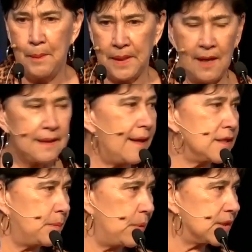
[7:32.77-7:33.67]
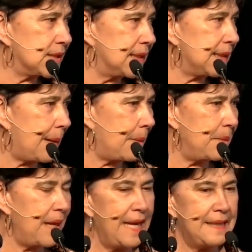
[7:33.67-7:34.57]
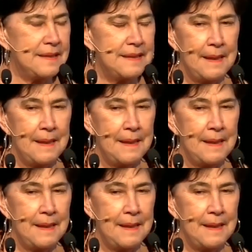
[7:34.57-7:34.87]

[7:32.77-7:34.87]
but I'd like to personally come and